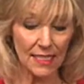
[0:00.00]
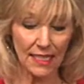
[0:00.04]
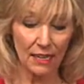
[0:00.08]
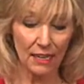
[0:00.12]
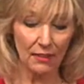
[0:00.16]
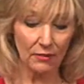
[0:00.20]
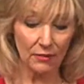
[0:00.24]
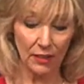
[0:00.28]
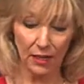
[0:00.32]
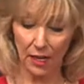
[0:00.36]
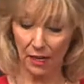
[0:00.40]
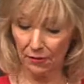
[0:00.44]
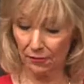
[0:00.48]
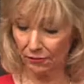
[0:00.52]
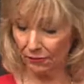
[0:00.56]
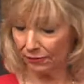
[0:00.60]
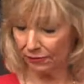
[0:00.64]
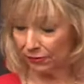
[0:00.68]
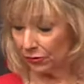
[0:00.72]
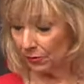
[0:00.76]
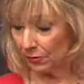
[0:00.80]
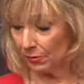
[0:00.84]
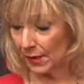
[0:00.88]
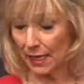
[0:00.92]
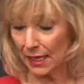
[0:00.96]
And
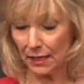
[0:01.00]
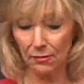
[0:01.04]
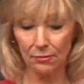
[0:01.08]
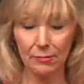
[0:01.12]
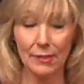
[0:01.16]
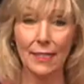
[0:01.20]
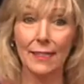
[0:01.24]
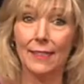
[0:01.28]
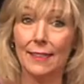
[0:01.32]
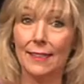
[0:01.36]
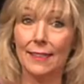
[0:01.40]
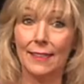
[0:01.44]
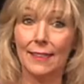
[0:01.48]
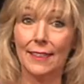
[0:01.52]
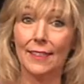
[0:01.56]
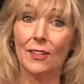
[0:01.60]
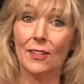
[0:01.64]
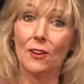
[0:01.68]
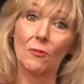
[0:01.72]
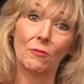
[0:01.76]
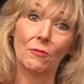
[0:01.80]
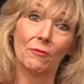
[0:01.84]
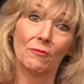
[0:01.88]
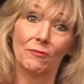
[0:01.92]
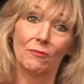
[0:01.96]
for me, you
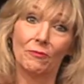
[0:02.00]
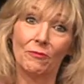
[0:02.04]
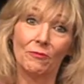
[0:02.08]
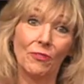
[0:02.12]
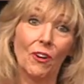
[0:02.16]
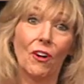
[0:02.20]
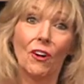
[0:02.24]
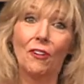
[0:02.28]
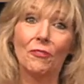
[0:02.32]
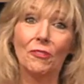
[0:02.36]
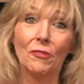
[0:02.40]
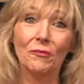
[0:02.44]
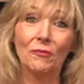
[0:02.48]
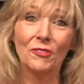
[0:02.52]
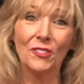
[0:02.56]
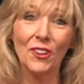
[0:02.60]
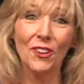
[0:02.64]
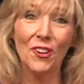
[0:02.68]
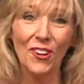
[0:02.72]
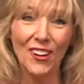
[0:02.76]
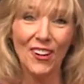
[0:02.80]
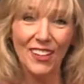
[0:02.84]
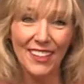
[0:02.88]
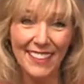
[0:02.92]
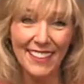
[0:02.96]
know, far from
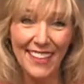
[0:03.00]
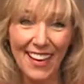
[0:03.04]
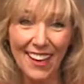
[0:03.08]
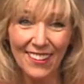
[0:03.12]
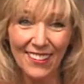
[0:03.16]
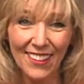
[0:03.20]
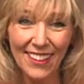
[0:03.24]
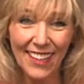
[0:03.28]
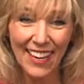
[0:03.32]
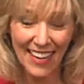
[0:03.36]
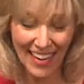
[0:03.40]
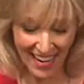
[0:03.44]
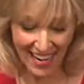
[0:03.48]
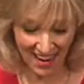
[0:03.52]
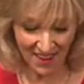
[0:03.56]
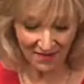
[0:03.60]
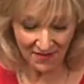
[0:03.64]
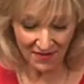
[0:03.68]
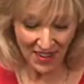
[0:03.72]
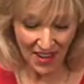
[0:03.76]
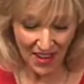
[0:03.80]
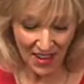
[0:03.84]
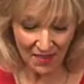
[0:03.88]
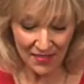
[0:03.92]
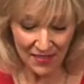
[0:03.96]
Florida now that I
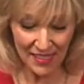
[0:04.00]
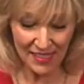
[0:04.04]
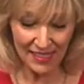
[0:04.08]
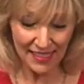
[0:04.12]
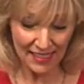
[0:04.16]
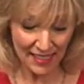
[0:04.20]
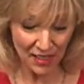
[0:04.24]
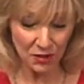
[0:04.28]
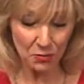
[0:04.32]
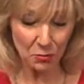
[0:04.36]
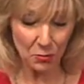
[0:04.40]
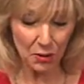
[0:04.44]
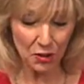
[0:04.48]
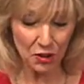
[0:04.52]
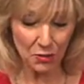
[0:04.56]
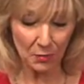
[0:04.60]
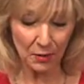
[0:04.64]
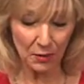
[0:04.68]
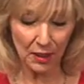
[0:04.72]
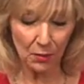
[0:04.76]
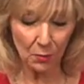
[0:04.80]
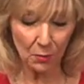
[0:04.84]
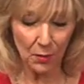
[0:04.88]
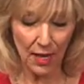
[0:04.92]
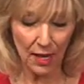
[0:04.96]
am, this works
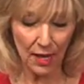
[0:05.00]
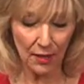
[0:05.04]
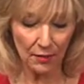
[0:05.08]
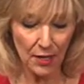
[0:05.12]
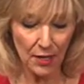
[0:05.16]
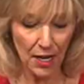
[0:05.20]
really well.